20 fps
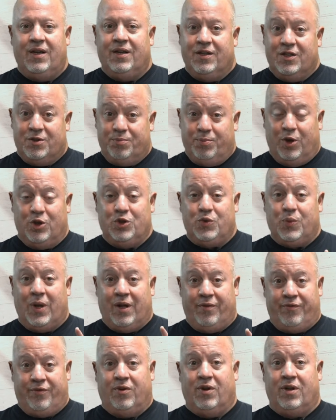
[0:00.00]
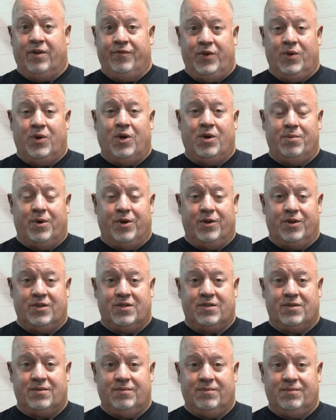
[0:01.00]
This bodes well for all of you
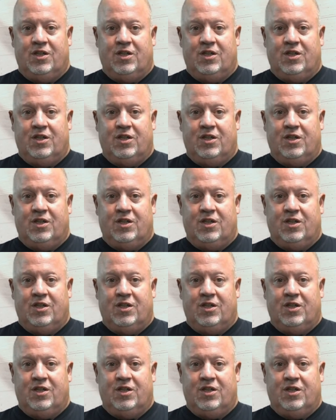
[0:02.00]
homeowners.